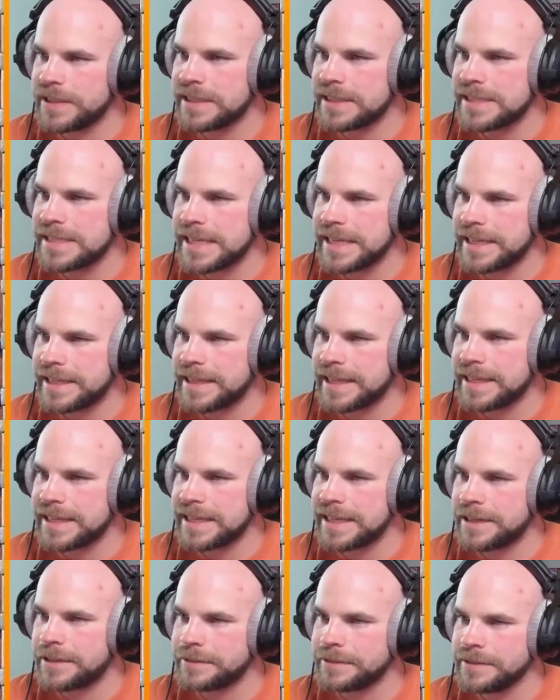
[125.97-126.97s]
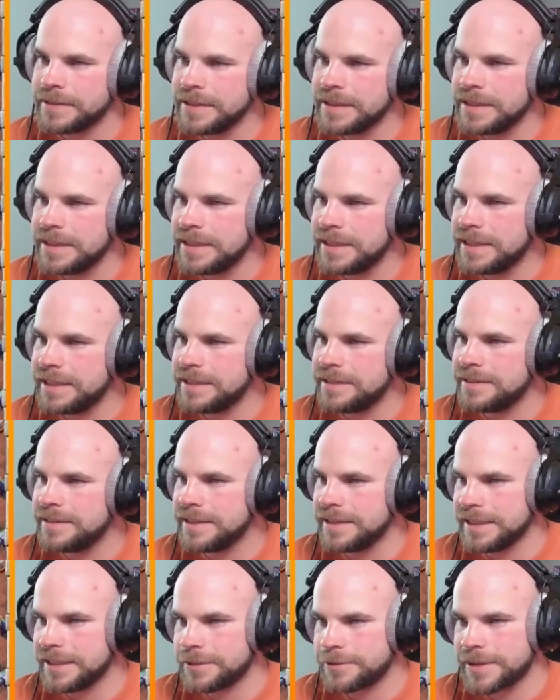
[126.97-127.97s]
and take that down.
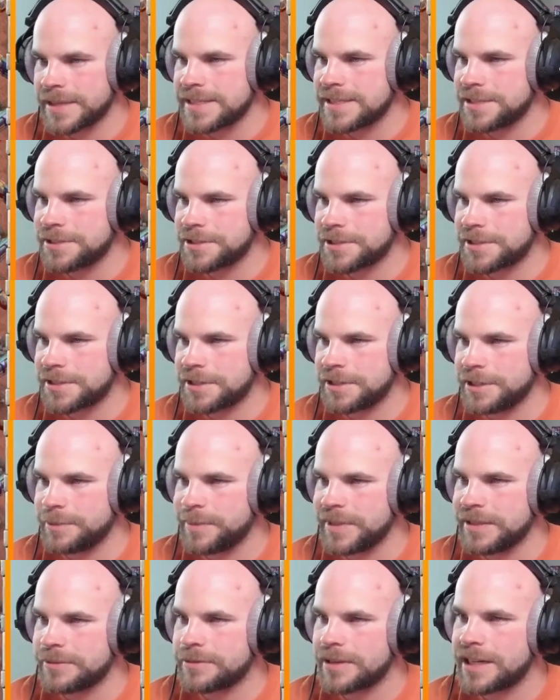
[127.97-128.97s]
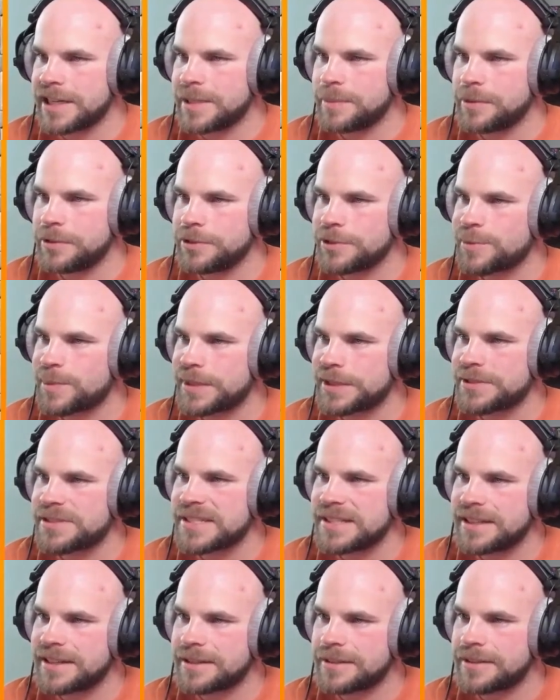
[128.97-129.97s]
And then the rest is just going to be rocket balloons, but there's
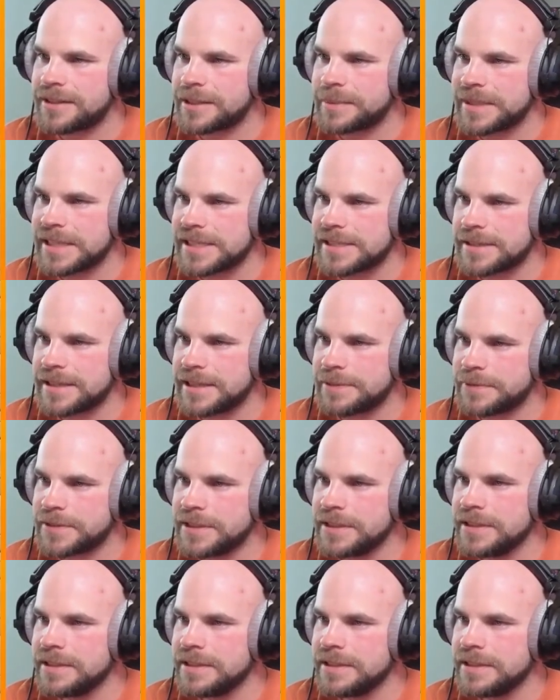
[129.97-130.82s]
not a lot of base left.